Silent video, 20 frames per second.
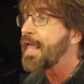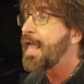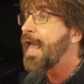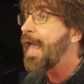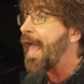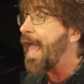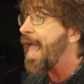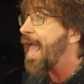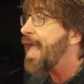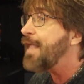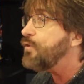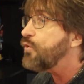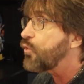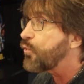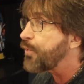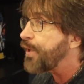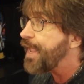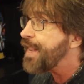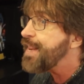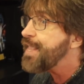and
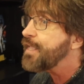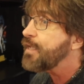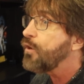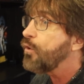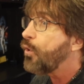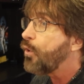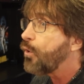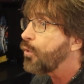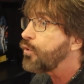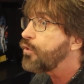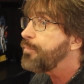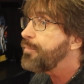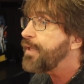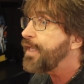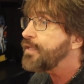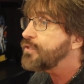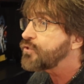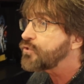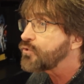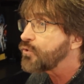creating a horror-based
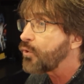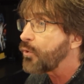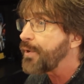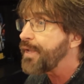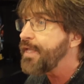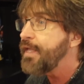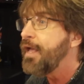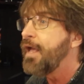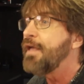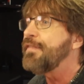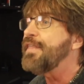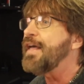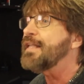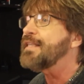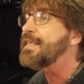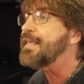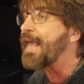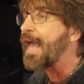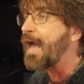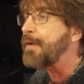story that
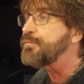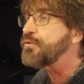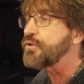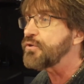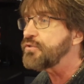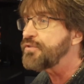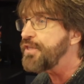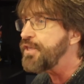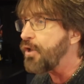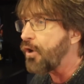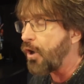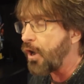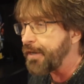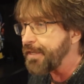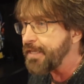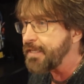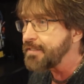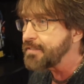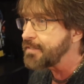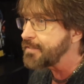captures the
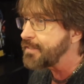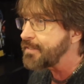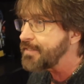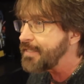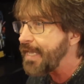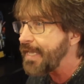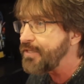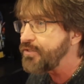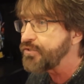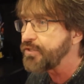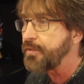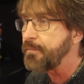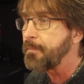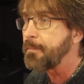audience's attention.